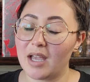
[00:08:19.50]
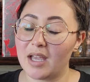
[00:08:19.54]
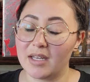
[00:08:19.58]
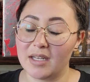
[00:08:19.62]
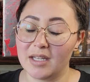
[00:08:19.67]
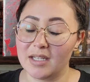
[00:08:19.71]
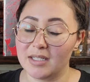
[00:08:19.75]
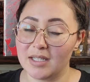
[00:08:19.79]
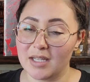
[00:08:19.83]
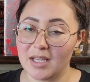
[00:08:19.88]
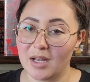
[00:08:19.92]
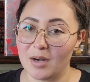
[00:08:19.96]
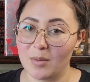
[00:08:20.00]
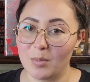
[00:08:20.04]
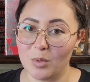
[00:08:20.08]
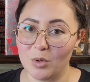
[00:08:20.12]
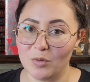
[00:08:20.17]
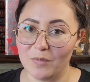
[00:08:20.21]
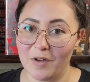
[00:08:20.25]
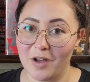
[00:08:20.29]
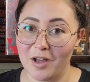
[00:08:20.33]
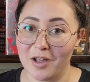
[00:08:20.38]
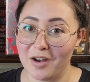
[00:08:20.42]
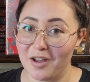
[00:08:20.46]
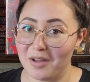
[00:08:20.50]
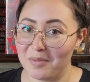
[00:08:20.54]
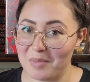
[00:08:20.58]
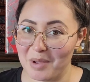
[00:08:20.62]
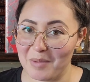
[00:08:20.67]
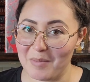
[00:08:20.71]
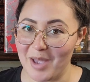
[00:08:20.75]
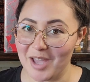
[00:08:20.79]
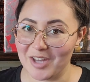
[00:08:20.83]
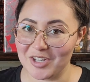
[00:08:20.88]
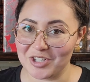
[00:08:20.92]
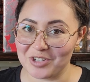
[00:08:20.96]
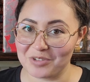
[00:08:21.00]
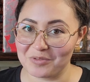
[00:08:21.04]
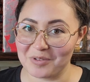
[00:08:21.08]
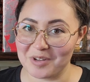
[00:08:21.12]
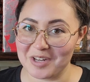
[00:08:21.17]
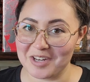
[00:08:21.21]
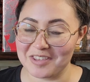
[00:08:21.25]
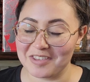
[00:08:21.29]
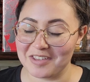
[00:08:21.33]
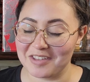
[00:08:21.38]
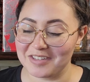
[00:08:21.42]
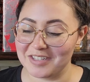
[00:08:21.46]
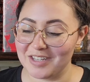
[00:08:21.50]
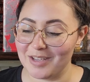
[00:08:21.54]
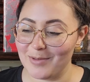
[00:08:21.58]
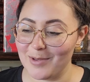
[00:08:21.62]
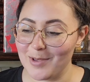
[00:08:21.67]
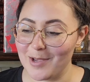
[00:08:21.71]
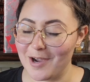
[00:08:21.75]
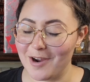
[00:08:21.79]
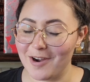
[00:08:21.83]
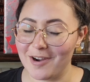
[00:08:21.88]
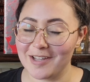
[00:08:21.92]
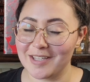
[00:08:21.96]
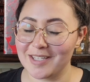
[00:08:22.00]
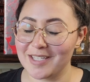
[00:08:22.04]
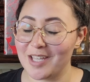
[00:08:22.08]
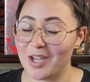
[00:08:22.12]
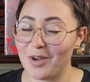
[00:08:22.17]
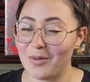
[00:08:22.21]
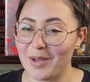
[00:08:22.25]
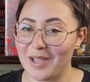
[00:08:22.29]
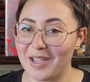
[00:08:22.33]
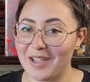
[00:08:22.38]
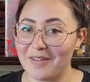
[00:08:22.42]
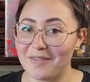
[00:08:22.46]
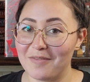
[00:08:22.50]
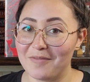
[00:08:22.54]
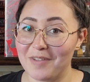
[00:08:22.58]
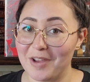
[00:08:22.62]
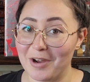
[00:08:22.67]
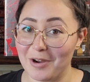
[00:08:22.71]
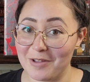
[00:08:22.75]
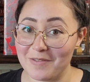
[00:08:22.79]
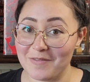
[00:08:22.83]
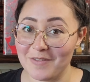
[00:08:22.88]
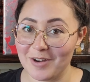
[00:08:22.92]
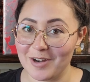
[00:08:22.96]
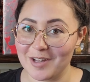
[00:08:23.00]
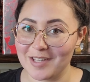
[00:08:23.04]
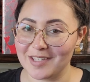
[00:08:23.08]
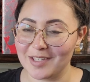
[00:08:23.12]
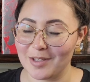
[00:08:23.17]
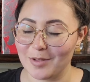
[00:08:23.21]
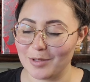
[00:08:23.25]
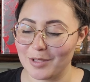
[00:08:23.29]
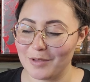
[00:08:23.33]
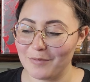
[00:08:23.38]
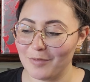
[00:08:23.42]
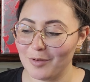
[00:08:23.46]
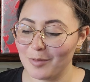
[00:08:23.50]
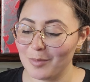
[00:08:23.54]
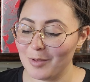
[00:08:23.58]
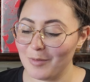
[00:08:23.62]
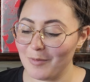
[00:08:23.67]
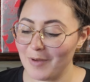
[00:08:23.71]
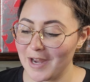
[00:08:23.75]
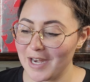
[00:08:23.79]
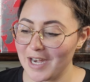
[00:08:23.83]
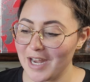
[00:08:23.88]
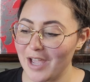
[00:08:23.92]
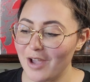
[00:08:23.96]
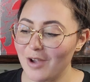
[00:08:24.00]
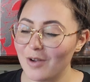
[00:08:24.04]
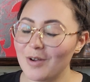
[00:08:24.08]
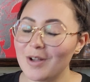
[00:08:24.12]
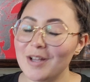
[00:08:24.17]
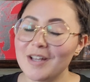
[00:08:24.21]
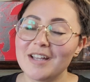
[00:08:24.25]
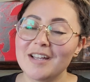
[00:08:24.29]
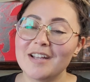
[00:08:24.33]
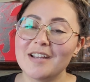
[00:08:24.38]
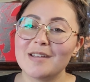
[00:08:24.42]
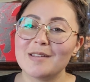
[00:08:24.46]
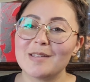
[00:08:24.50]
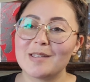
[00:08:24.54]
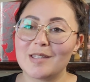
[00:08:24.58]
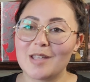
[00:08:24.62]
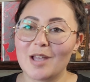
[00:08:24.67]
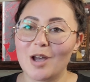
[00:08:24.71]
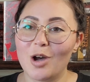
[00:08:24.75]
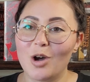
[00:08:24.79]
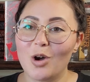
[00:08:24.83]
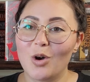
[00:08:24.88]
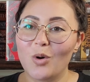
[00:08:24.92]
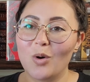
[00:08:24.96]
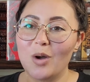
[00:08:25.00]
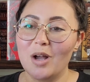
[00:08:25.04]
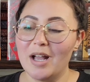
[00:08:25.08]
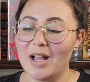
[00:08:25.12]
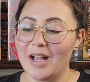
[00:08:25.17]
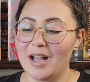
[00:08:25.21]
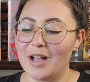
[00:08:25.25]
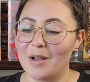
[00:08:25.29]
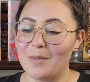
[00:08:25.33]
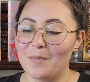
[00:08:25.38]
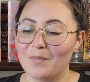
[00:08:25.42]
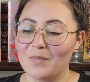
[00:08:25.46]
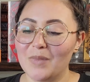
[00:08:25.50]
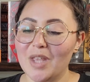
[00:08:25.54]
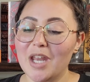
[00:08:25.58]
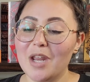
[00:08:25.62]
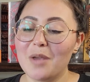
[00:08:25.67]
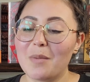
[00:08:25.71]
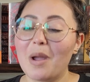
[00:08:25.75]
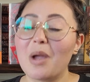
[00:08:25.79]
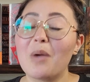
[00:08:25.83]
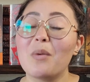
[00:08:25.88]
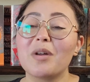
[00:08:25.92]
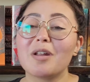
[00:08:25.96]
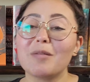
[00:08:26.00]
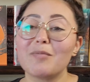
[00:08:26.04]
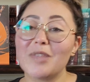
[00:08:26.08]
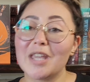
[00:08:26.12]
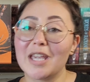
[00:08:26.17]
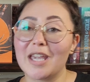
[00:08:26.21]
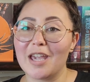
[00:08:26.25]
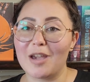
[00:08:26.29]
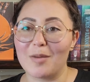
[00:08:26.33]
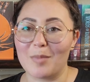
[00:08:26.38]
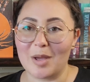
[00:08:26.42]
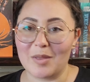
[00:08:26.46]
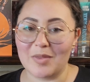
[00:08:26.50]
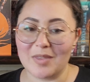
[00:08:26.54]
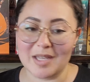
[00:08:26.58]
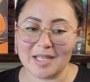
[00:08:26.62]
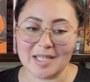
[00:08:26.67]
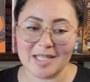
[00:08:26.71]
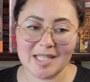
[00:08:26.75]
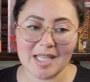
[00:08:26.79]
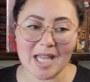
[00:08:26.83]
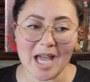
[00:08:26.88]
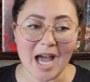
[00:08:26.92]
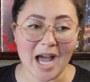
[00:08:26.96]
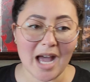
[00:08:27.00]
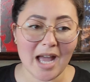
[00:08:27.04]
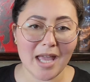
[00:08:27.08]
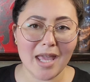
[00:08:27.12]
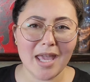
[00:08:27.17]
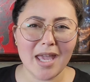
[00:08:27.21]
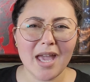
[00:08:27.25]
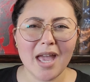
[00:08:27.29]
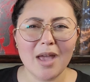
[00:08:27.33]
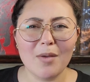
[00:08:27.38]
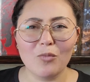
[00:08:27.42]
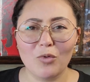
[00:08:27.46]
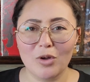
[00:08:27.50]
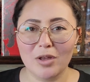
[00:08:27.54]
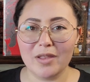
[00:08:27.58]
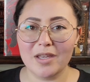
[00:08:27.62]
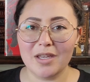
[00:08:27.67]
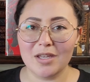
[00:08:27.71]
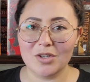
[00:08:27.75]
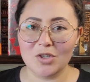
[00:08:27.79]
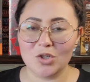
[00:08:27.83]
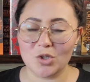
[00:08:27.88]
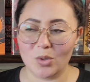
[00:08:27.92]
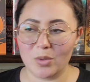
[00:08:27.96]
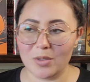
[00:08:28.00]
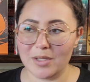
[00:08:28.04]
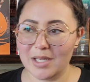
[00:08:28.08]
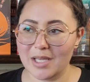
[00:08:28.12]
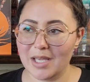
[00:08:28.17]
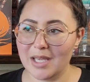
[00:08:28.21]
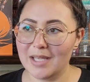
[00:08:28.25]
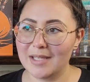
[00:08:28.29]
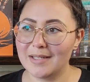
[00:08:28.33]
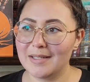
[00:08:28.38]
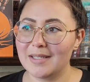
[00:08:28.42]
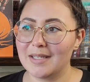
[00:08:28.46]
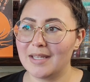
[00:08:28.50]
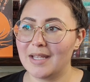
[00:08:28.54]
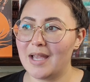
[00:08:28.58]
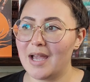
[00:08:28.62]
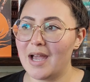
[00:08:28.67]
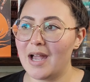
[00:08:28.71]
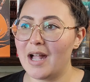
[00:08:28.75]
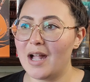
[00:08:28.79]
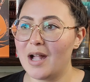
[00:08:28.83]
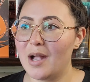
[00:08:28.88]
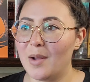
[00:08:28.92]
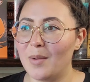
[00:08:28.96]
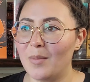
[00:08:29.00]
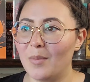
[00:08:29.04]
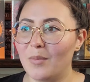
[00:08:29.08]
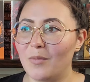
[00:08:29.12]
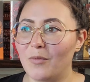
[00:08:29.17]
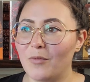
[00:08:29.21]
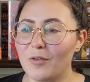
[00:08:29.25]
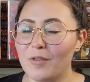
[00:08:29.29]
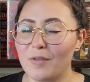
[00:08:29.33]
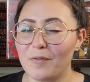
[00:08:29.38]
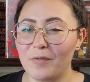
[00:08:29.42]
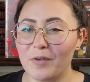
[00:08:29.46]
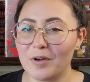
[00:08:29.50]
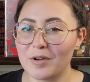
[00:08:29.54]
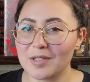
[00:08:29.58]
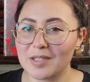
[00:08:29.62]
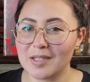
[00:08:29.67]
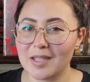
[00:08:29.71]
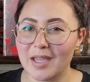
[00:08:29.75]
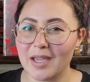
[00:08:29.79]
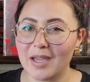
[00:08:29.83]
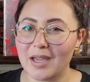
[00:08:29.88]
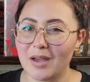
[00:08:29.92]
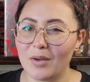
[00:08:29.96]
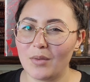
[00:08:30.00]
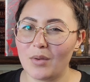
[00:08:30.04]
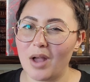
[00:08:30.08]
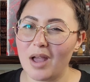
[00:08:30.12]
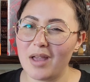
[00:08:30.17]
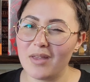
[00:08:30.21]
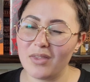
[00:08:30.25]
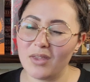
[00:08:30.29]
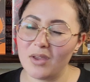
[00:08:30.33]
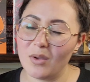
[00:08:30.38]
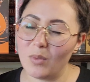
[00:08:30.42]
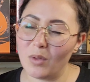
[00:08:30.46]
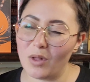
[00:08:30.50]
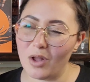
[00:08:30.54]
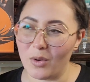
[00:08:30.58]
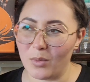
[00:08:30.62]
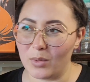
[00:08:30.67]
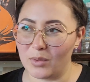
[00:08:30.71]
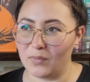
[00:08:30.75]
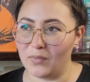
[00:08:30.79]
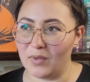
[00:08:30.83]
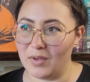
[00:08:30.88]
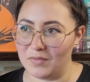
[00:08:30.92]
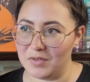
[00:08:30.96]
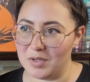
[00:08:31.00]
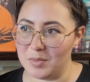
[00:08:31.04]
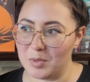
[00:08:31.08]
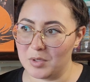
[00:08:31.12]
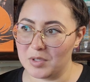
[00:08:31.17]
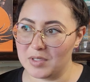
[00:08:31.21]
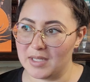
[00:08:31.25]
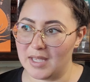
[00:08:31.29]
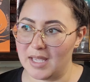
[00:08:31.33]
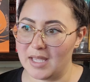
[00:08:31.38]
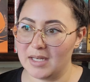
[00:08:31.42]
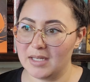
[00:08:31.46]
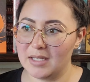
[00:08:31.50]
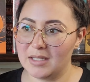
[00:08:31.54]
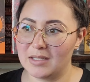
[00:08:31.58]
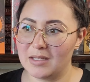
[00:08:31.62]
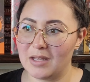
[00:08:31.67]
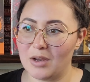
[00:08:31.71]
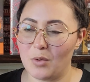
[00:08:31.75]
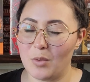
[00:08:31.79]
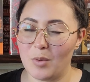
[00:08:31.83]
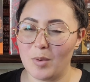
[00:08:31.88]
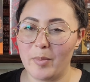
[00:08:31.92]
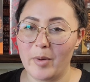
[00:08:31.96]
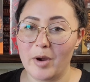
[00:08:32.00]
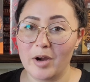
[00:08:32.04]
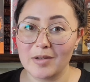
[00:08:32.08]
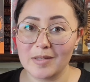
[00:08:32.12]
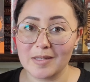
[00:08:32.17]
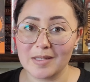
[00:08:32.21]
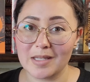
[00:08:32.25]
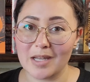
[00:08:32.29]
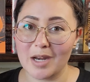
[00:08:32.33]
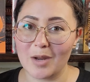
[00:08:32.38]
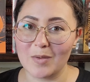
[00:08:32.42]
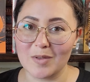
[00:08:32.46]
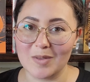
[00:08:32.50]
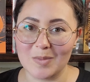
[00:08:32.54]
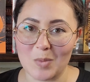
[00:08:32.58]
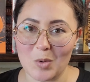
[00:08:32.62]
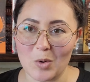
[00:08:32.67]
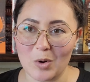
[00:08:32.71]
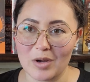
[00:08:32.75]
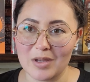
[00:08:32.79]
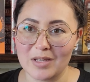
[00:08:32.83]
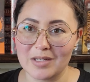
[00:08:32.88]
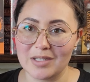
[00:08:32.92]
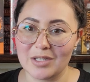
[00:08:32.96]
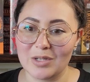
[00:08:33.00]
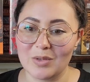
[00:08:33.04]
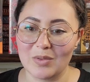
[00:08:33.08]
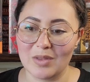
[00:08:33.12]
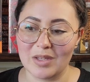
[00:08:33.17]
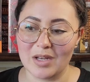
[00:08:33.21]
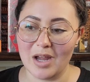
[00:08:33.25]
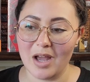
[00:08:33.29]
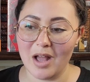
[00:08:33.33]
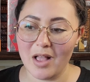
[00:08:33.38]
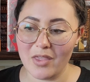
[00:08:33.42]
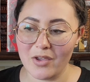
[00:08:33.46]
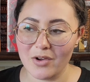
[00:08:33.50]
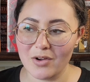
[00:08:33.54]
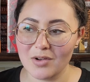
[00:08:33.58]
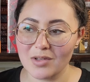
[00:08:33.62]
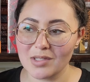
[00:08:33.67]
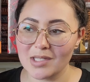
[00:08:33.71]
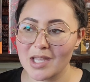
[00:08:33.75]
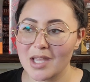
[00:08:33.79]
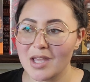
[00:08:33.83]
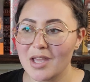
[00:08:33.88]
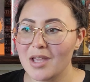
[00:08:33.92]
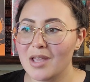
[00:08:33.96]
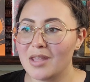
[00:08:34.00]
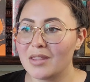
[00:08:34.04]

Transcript: I need to get a move on on my Magical Readathon TBR. It's going very, very slowly for me right now. So um, anyway, what I'm thinking about this, I am really enjoying it um, for the first, like, I think we'll go with 50%. There were parts that I was more into than others.